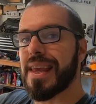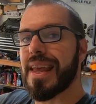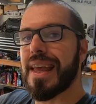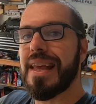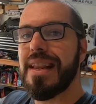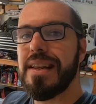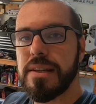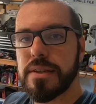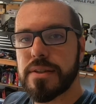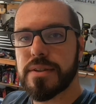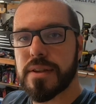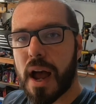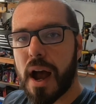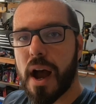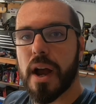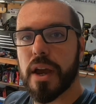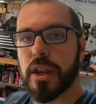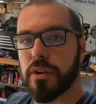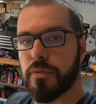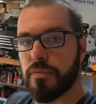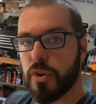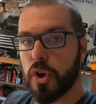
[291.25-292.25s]

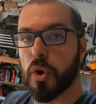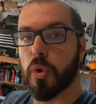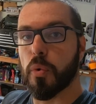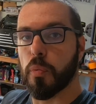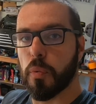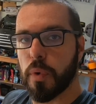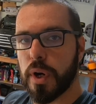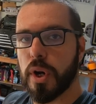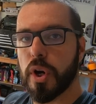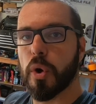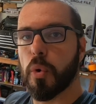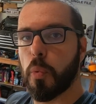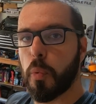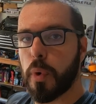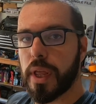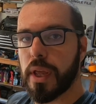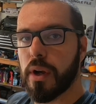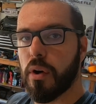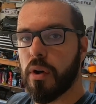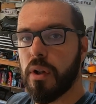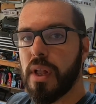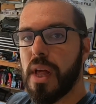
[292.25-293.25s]
inside of your rear
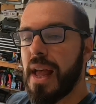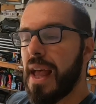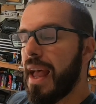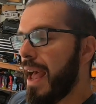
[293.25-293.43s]
wheel.